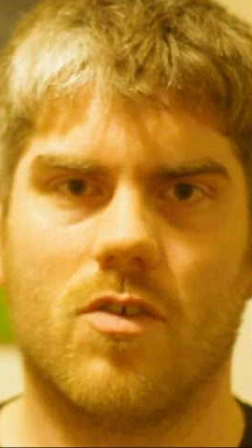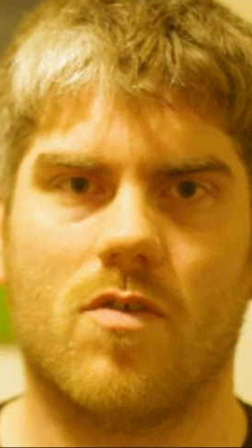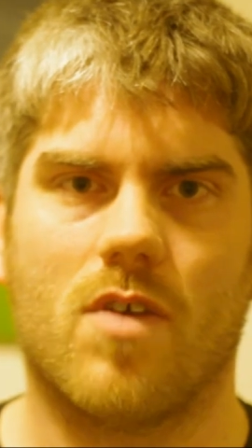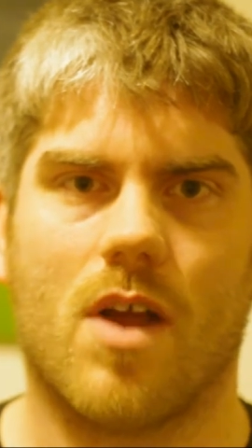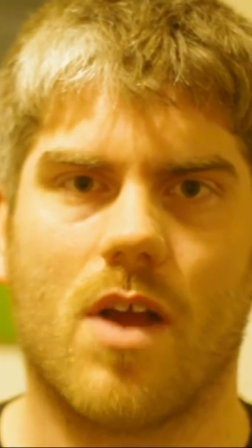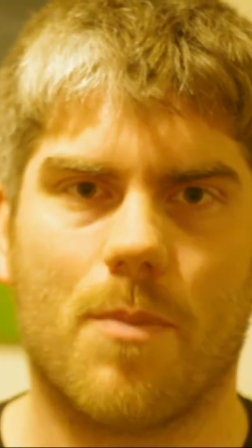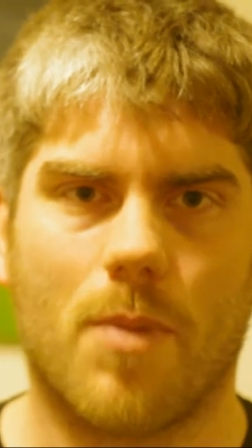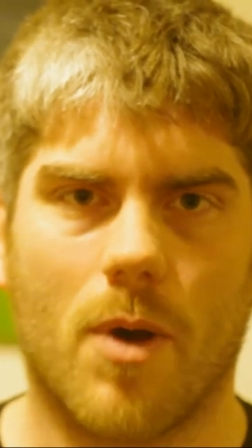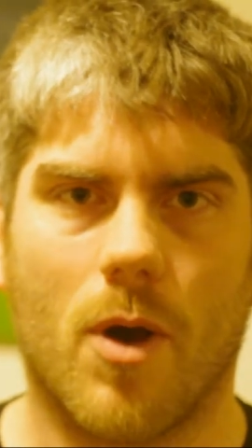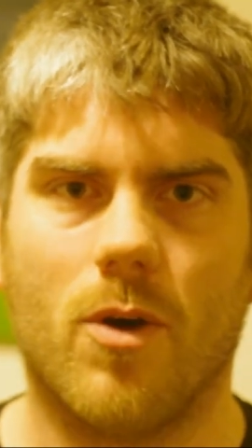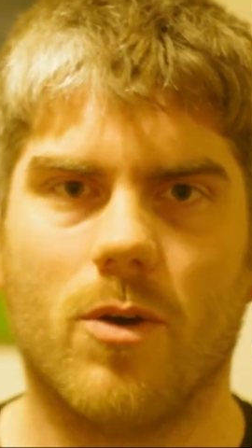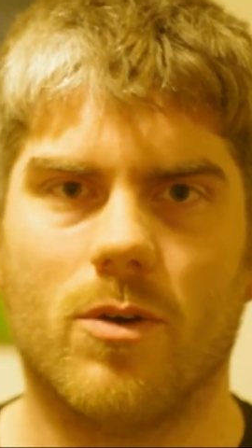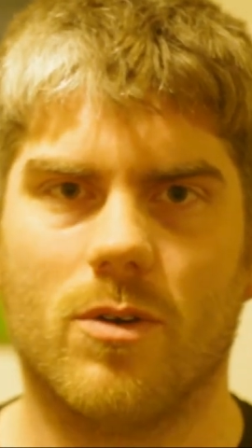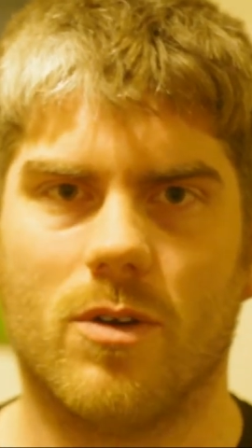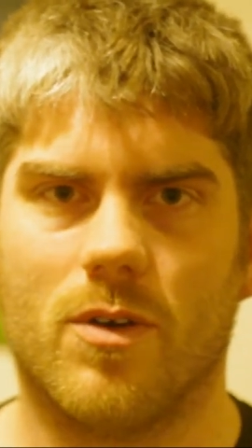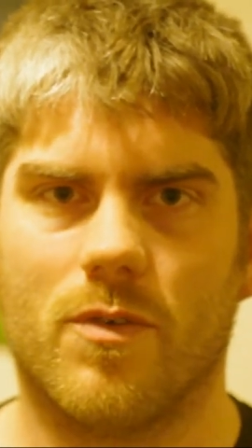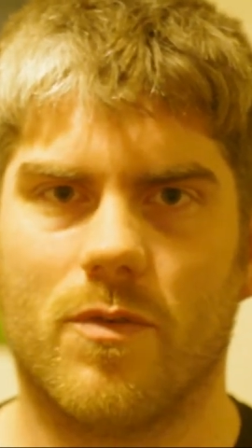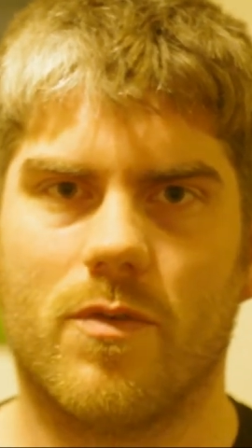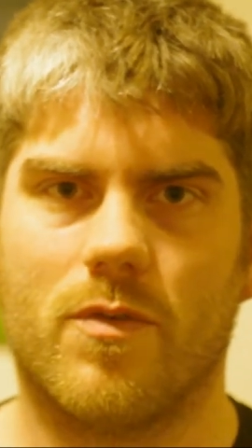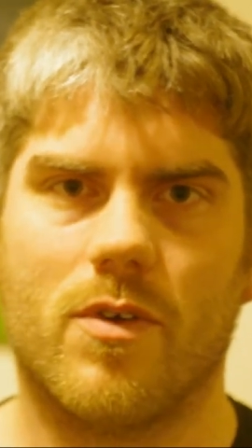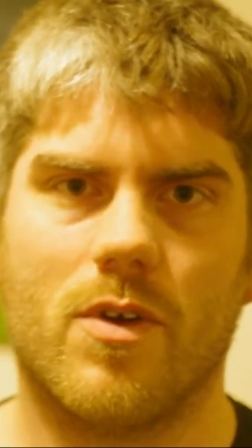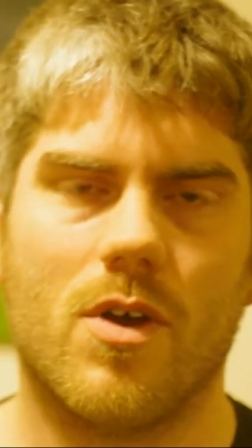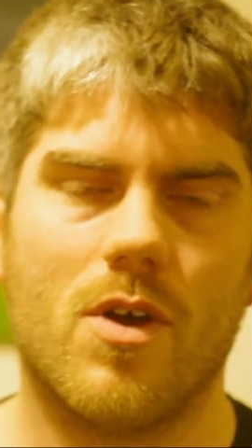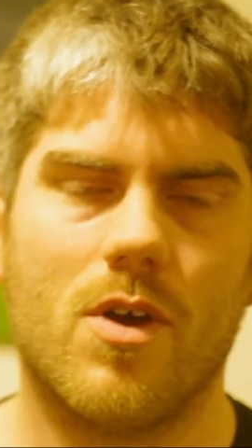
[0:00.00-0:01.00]
grab hold
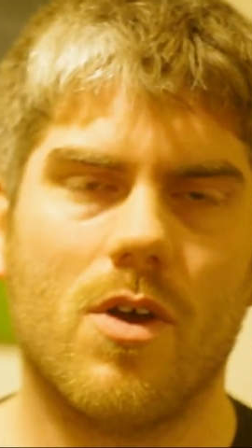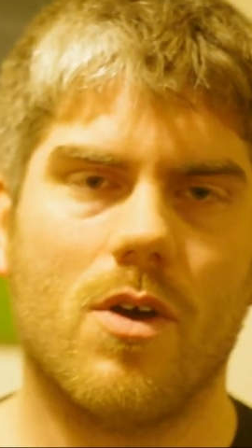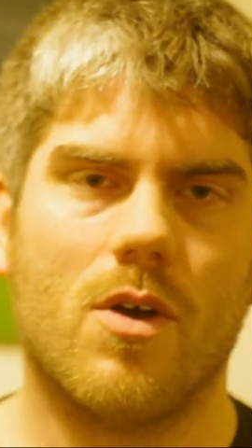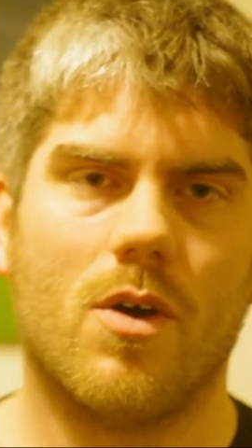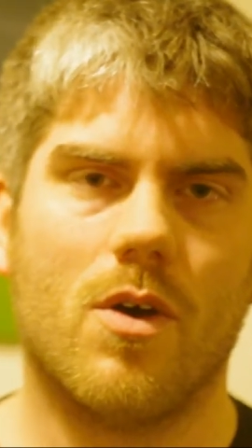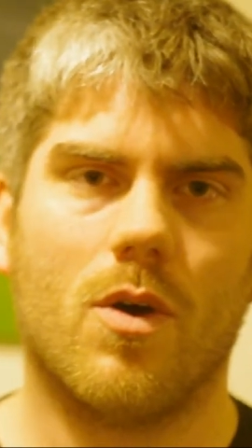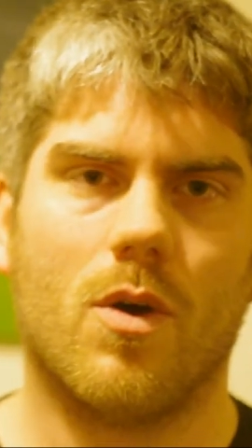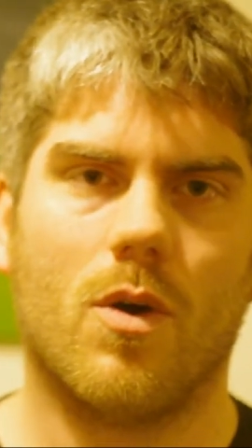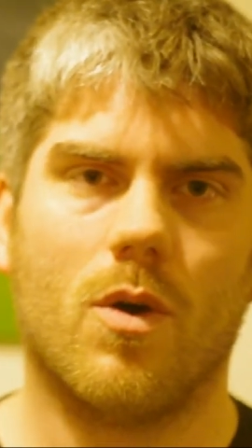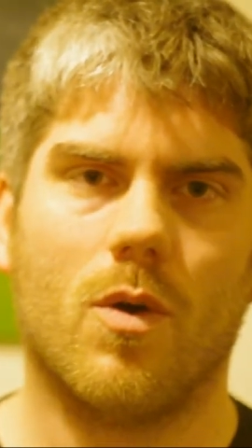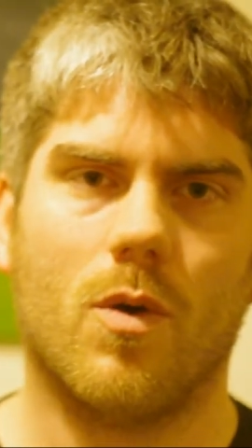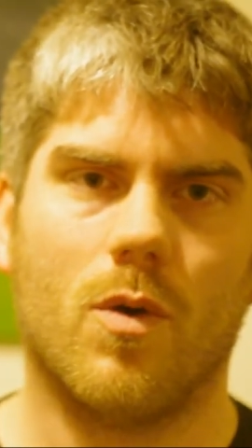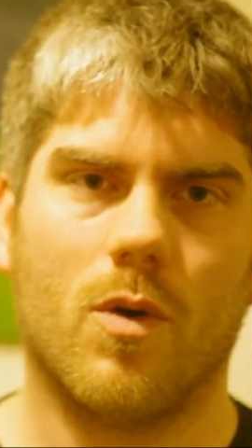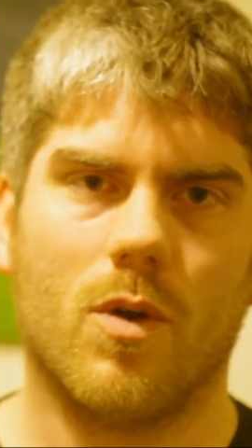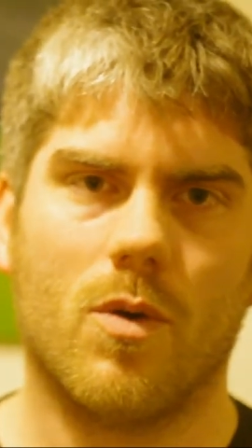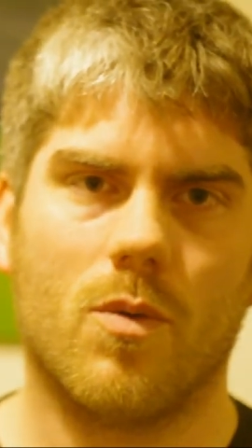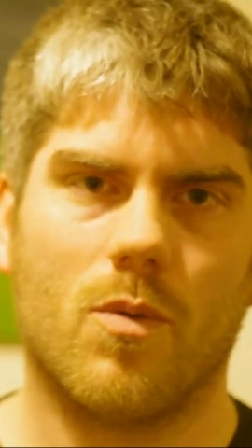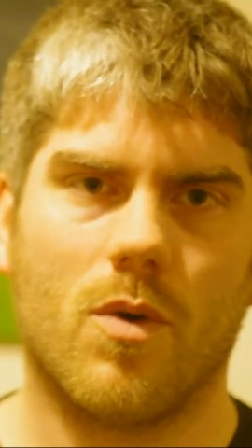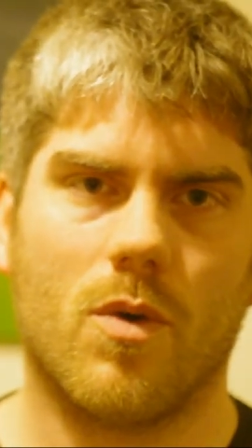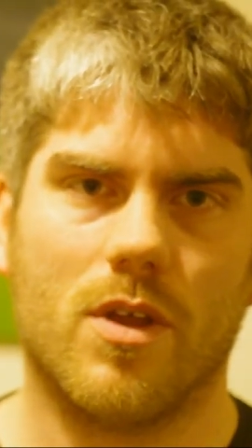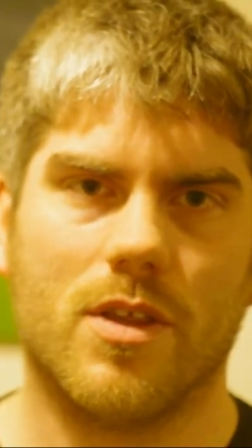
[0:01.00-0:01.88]
of all at